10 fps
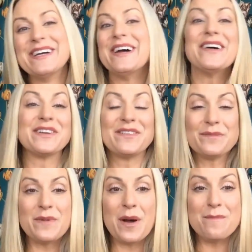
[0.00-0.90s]
every
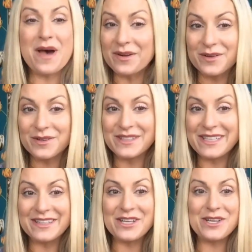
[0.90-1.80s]
medical
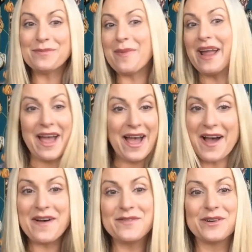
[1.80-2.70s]
need that you might have